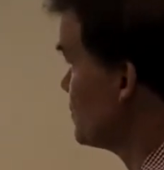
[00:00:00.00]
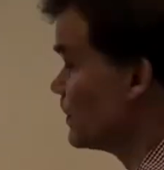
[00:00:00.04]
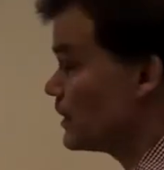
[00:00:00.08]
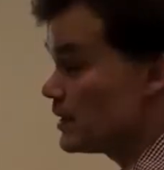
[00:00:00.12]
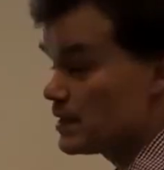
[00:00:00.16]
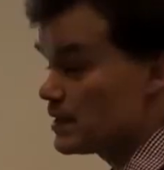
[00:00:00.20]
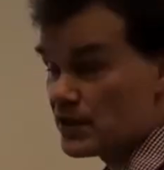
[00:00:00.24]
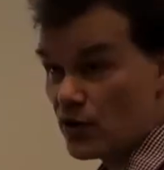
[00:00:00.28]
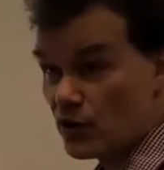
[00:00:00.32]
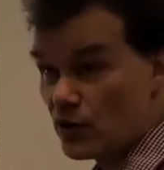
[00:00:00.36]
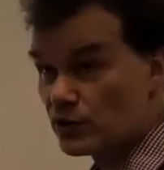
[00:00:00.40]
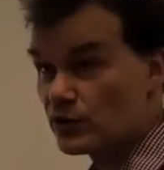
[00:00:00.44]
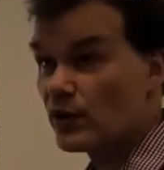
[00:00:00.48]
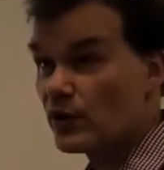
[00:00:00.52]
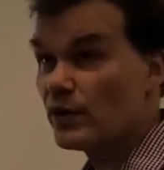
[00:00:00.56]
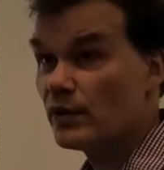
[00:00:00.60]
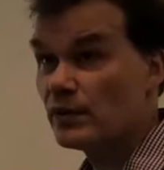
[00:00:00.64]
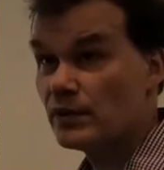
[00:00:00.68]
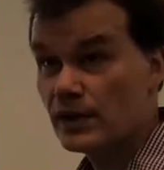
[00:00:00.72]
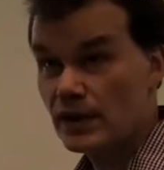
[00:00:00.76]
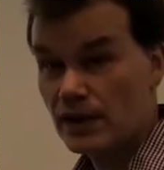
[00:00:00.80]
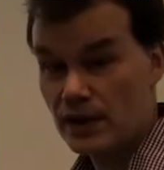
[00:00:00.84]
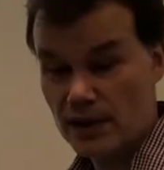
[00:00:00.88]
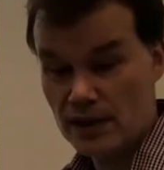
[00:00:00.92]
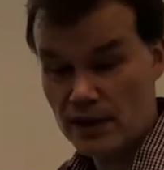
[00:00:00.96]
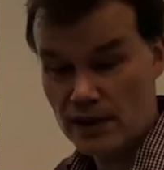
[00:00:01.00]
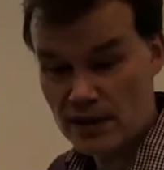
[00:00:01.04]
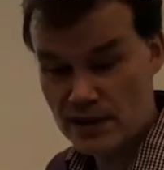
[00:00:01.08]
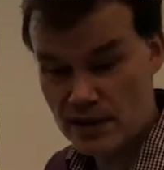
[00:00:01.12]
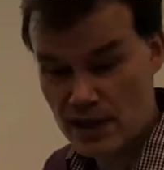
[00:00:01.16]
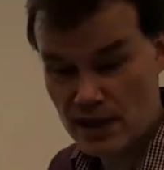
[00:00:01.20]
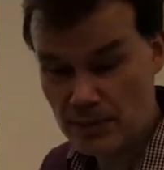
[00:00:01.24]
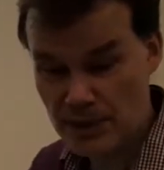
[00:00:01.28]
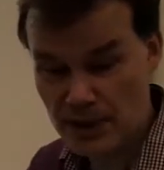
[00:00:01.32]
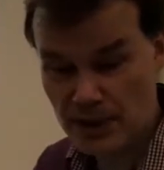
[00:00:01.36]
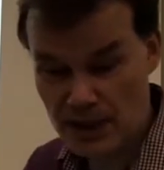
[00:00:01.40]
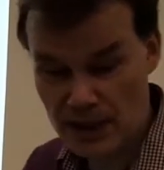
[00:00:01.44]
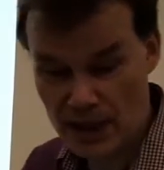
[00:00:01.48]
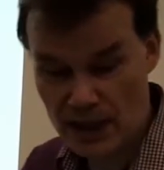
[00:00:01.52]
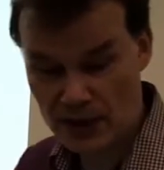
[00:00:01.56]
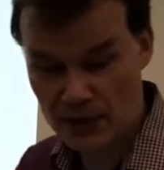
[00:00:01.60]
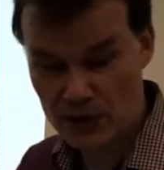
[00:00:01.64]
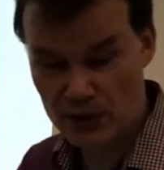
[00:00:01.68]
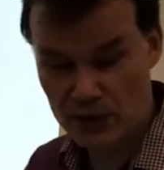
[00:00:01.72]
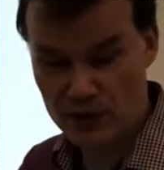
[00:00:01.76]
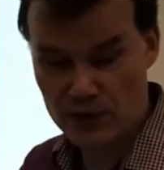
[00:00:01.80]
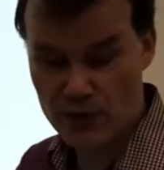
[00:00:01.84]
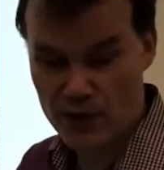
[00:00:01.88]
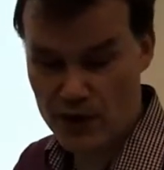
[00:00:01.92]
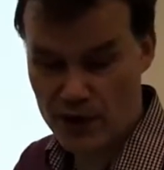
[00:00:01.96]
this is also something
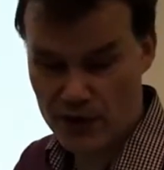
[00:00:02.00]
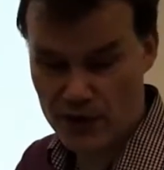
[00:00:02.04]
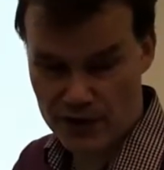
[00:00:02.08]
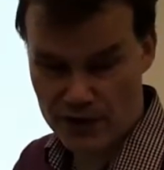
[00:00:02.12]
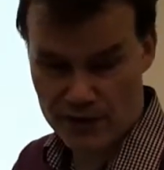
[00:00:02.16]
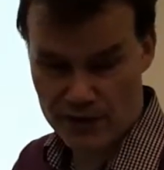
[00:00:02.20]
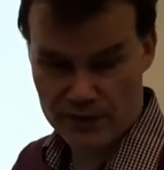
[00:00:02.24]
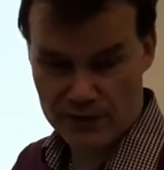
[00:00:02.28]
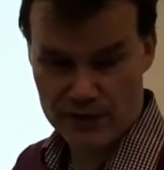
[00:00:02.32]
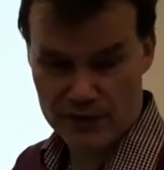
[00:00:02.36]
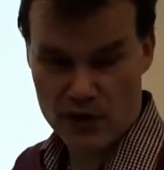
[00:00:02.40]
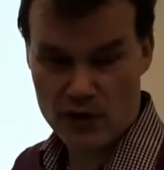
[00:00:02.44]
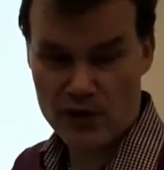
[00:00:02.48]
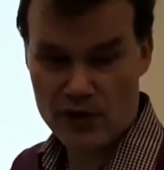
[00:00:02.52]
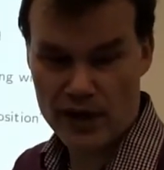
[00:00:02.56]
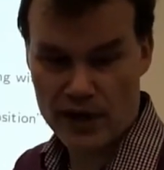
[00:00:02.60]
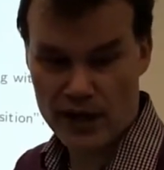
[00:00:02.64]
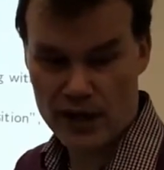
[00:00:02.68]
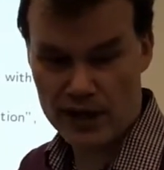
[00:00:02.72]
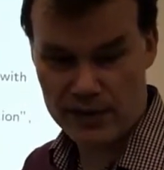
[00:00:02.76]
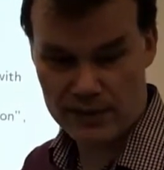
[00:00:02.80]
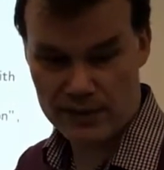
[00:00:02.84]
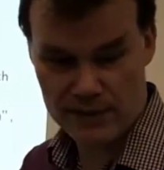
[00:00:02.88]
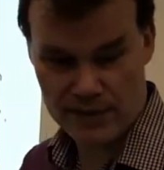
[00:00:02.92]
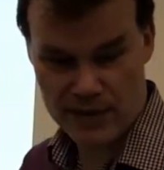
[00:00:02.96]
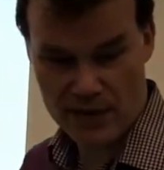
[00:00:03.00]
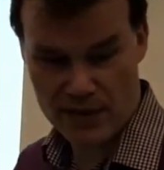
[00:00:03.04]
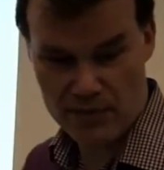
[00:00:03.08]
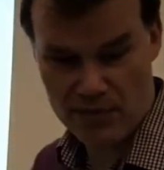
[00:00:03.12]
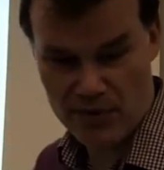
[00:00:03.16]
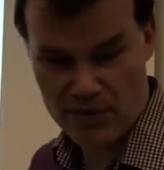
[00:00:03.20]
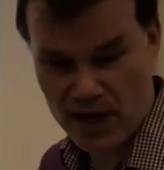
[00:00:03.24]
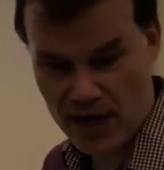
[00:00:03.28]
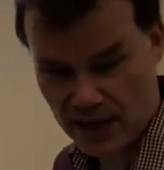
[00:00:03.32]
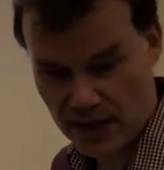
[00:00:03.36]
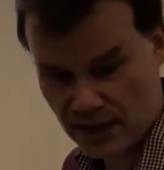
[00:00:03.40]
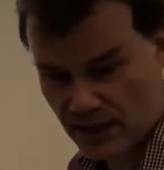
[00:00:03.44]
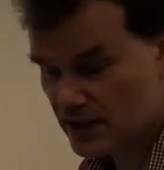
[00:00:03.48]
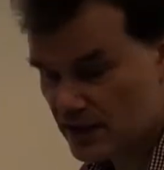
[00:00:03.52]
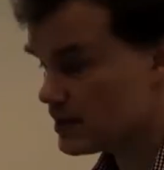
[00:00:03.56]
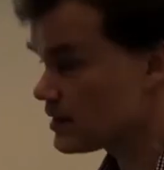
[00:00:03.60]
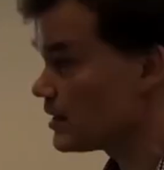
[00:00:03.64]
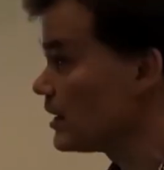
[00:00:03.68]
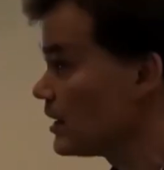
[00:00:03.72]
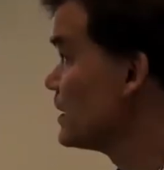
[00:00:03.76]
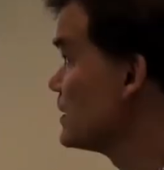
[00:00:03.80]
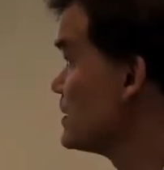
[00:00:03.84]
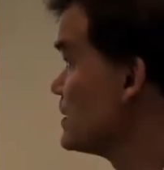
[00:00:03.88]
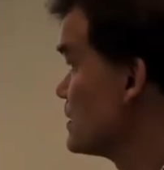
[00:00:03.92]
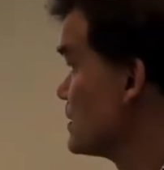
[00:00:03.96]
that could work okay in
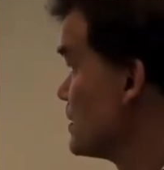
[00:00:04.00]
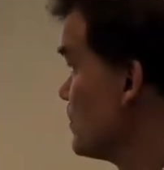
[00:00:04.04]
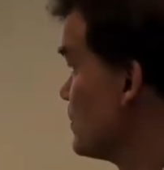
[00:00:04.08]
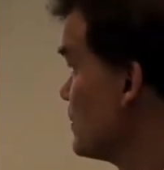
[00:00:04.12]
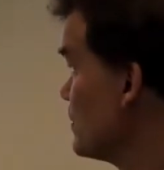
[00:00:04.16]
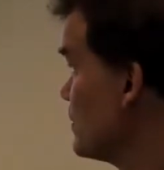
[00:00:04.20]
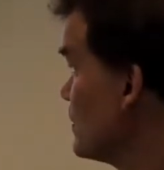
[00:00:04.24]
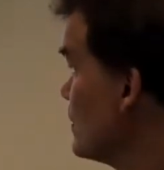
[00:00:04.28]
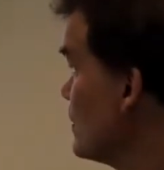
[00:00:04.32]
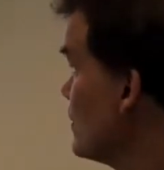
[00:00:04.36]
practice, and this is